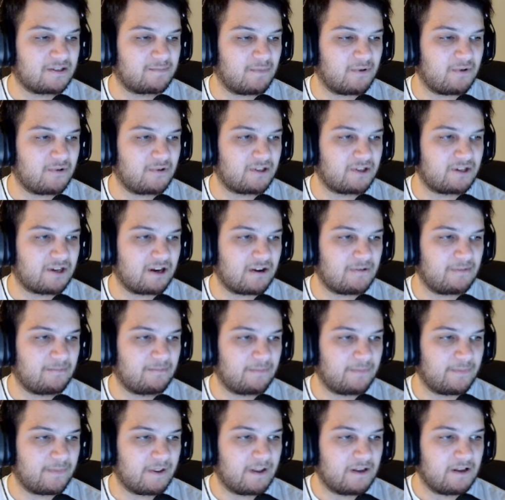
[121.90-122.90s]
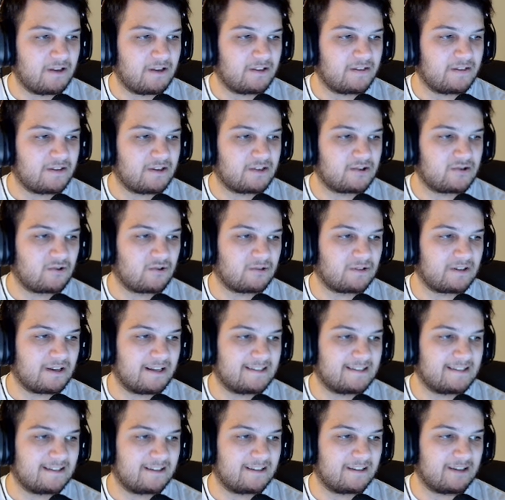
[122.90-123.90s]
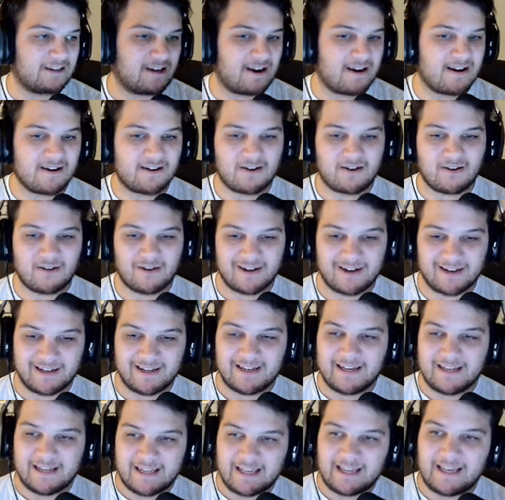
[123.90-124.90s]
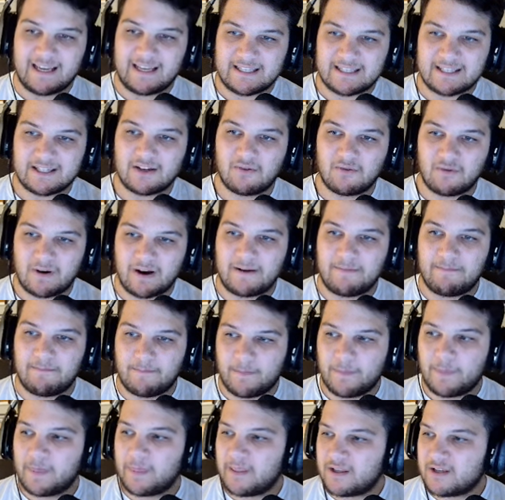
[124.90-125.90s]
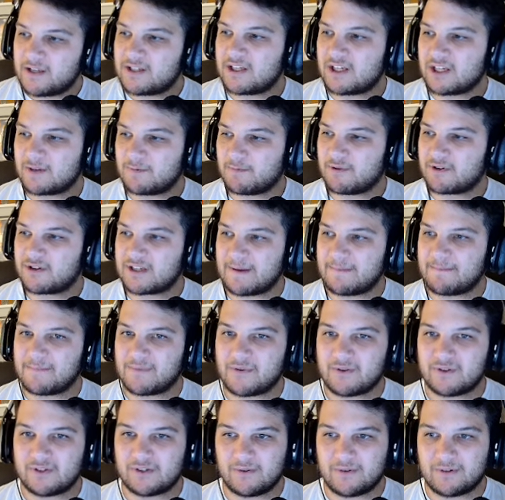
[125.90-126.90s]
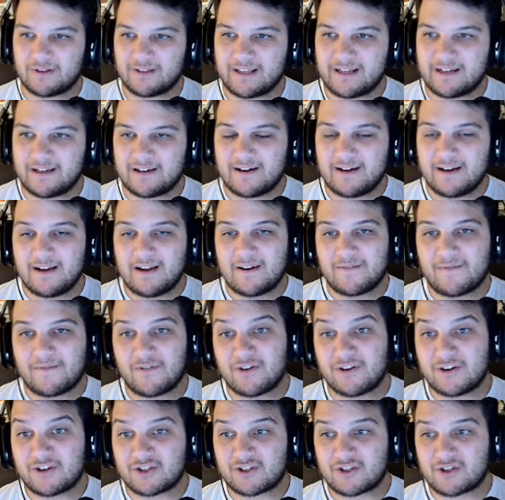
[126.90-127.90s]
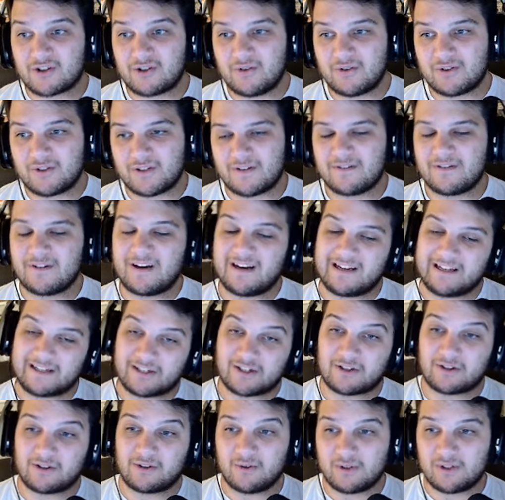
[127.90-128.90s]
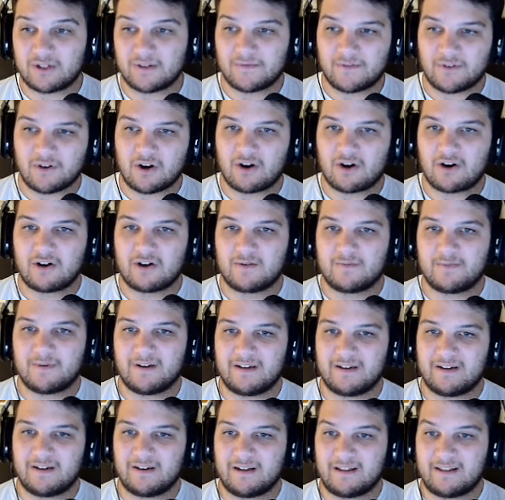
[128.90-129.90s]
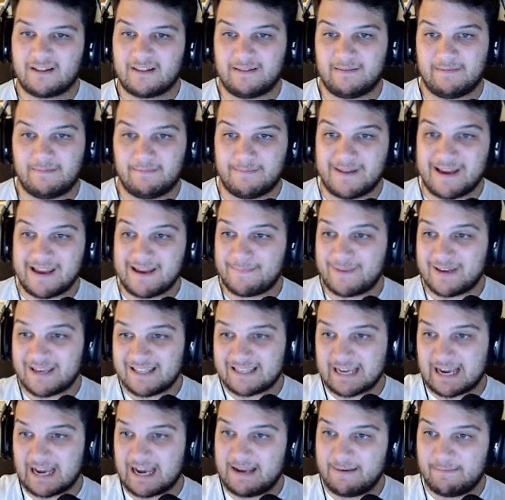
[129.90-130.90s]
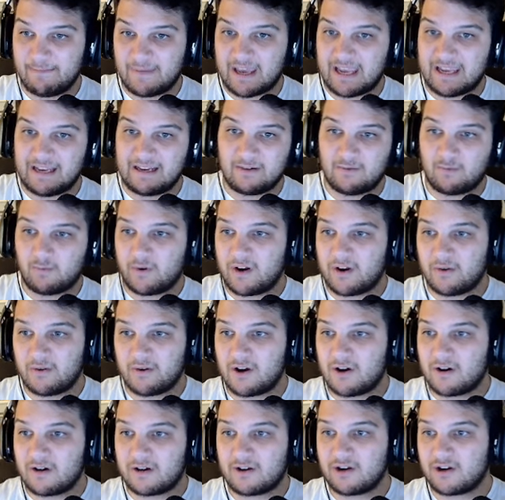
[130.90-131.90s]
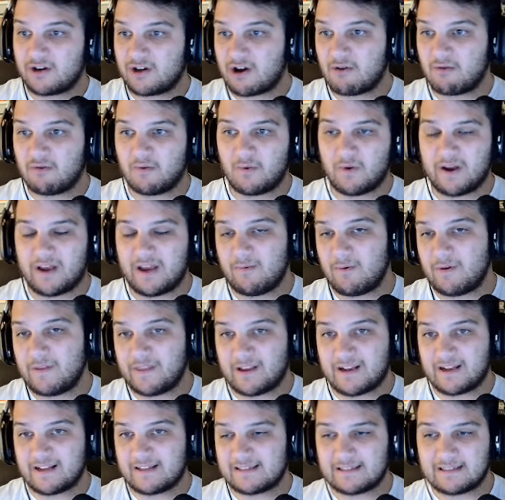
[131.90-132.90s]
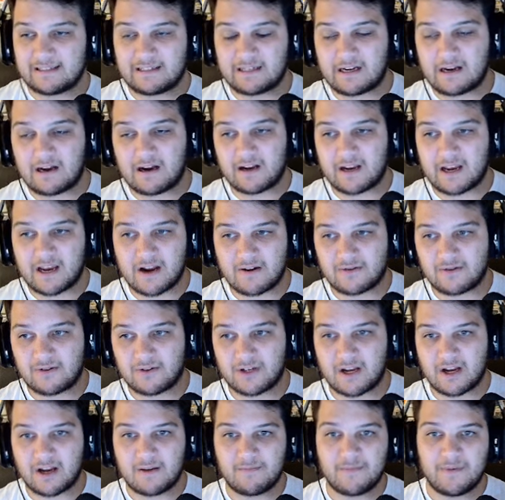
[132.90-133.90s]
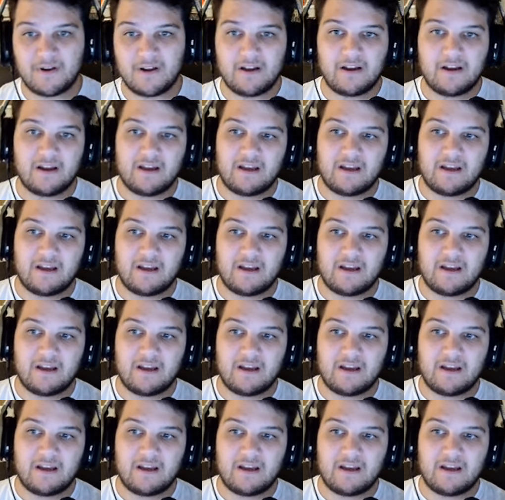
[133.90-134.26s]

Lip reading: as boosts go, this gold Godzilla and Kong card, it's alright. 6% boost to a leader for an exclusive, or not exclusive card, but maybe time gated. We don't know. It could go away when the Godzilla and Kong characters come.